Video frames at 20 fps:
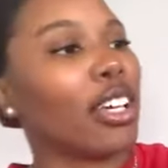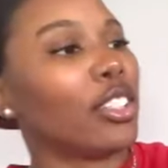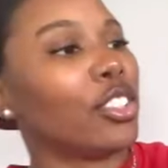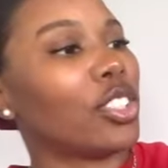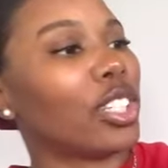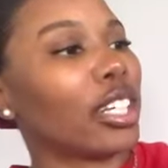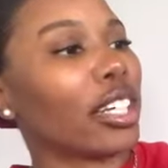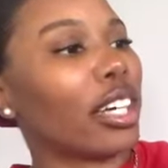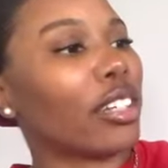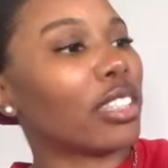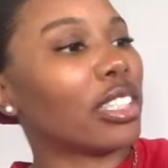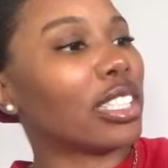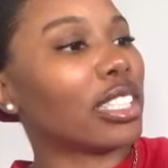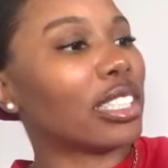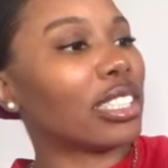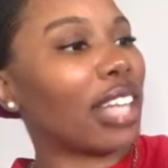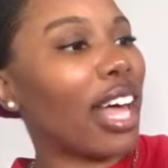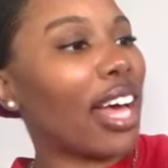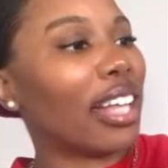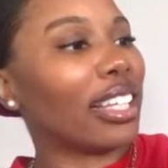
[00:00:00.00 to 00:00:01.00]
check out this
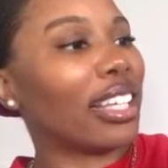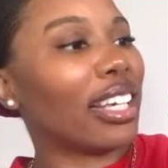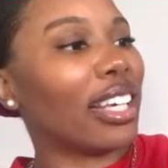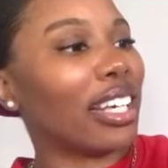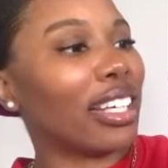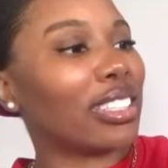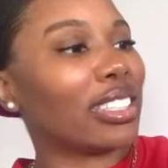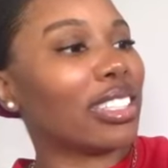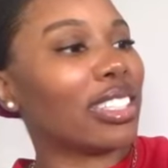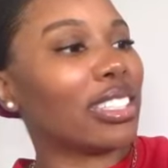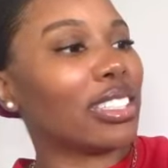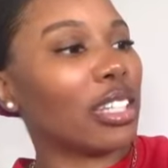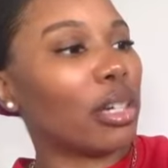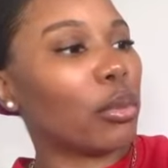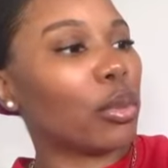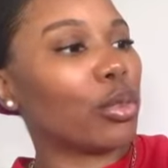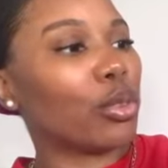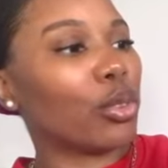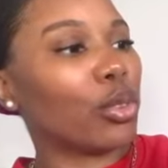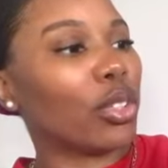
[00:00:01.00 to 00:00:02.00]
Sally Hansen
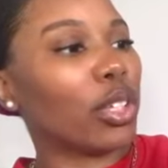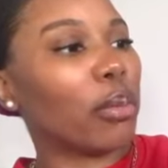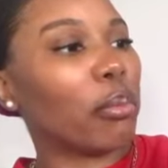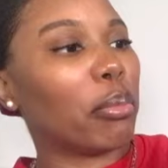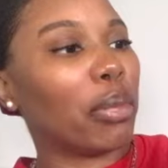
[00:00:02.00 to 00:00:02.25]
Double Duty